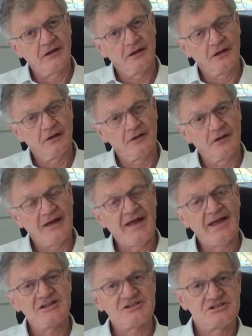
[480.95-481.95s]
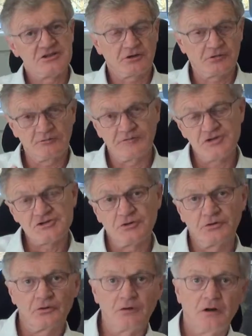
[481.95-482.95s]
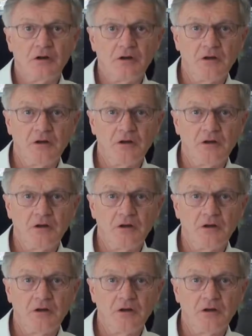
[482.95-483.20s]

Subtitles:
and conventional,